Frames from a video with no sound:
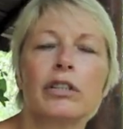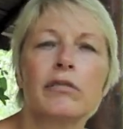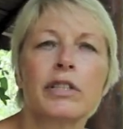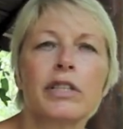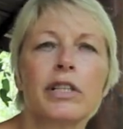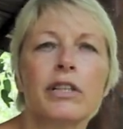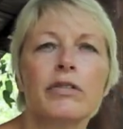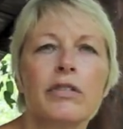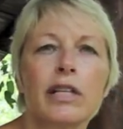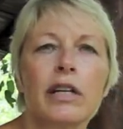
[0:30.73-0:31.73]
children to
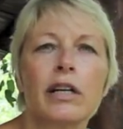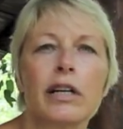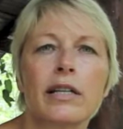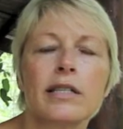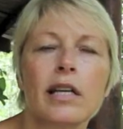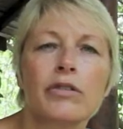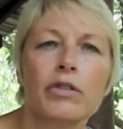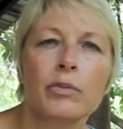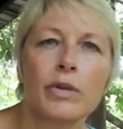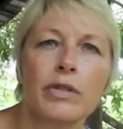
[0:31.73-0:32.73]
use here in
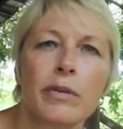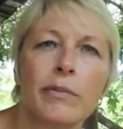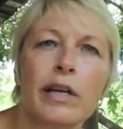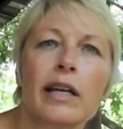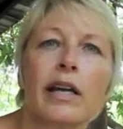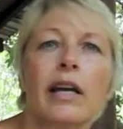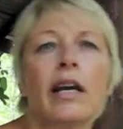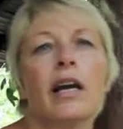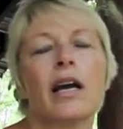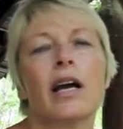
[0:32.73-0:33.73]
central Mozambique.
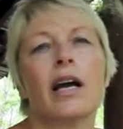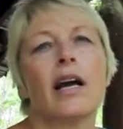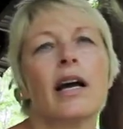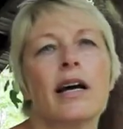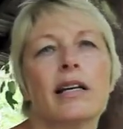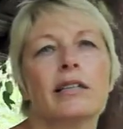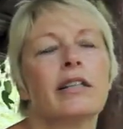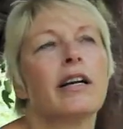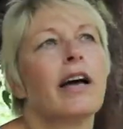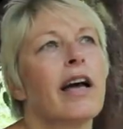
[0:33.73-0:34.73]

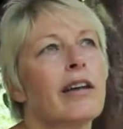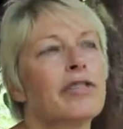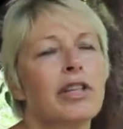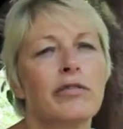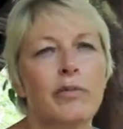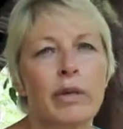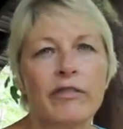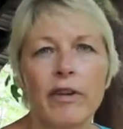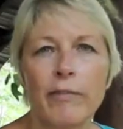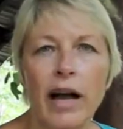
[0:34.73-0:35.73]
And I have to give you
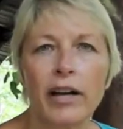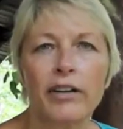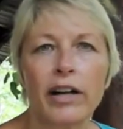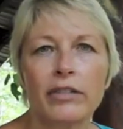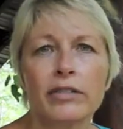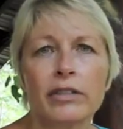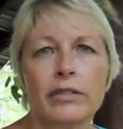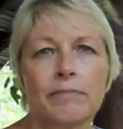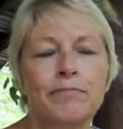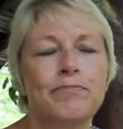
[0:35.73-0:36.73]
a bit of a
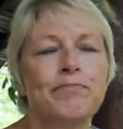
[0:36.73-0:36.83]
background